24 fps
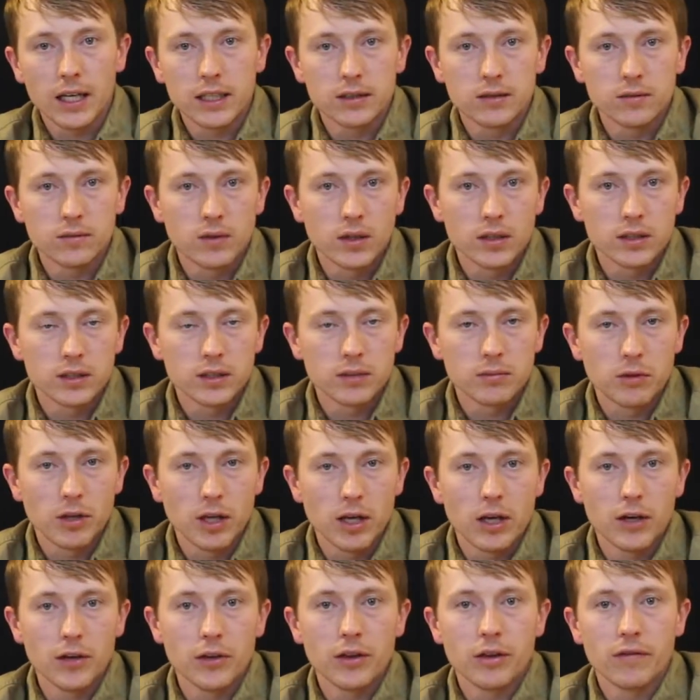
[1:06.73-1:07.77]
and some of the
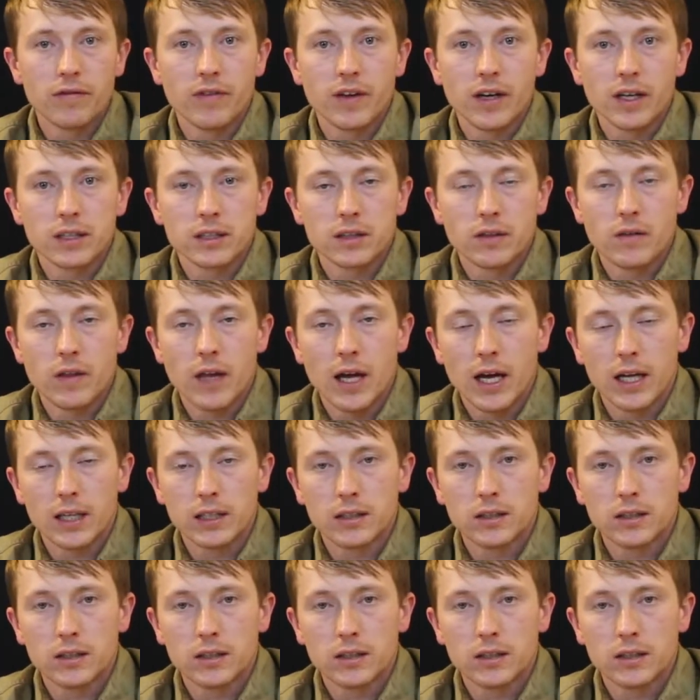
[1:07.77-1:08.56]
health effects of that.